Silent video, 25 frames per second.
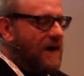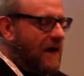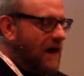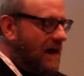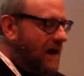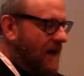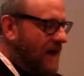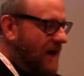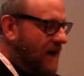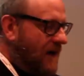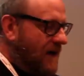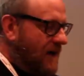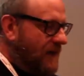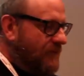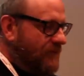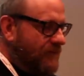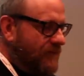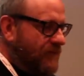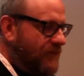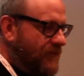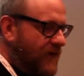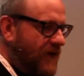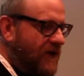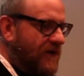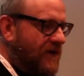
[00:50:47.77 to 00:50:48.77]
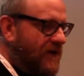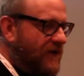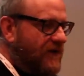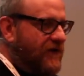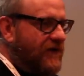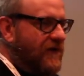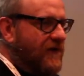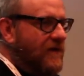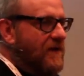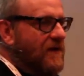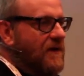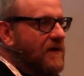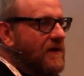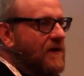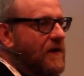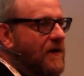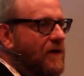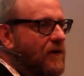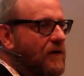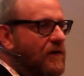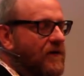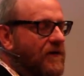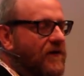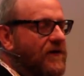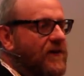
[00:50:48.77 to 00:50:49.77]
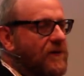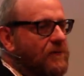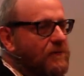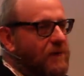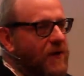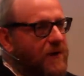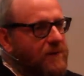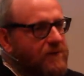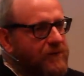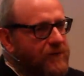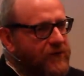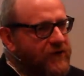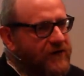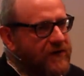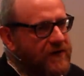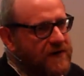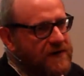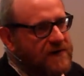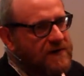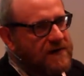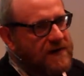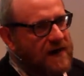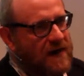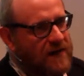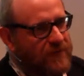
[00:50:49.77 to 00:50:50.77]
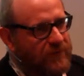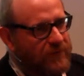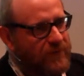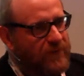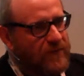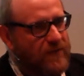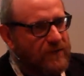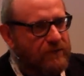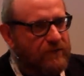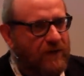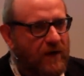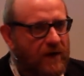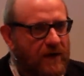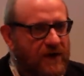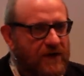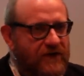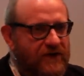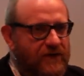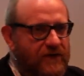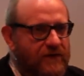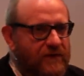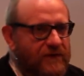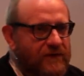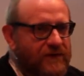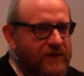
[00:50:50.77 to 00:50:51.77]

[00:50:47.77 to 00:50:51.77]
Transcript: um, because all of the bumps that you get from the riser